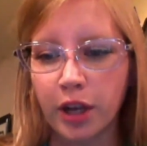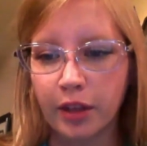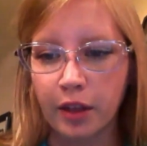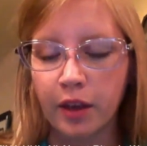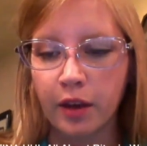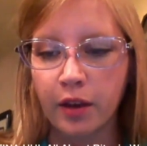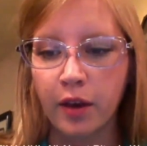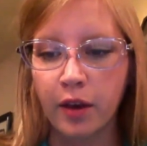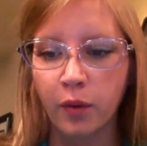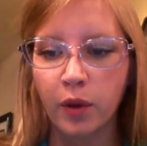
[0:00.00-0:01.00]
I think
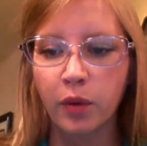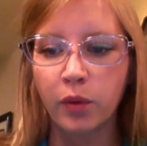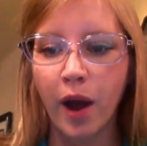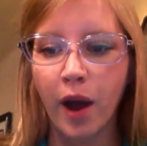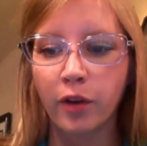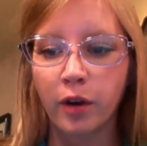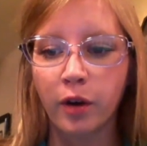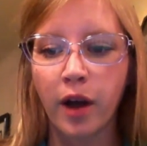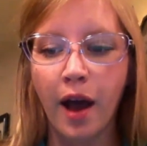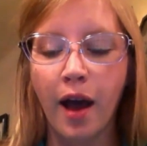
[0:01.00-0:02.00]
that we would
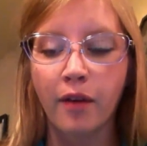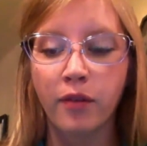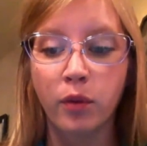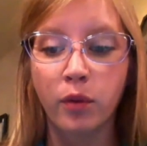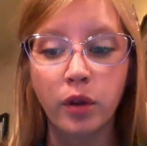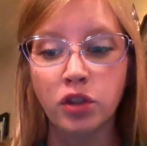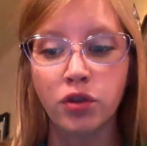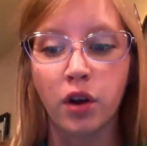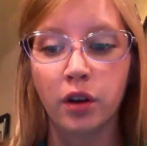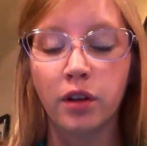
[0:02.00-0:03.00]
rather have a really
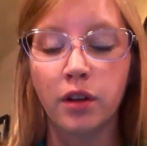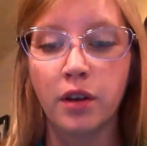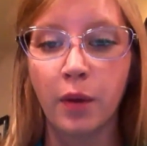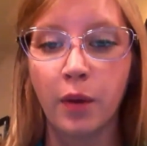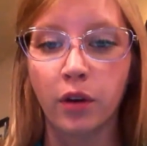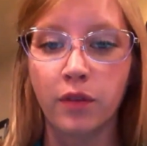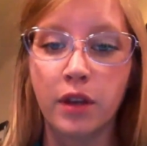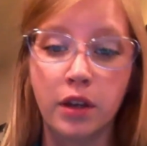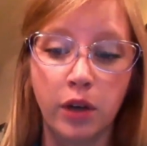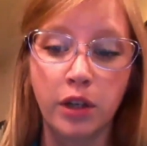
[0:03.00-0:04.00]
strong network of
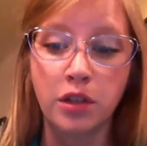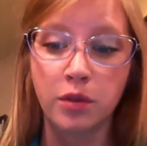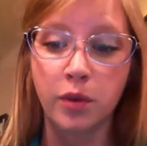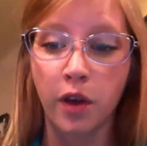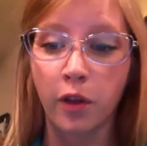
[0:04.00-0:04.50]
integrations with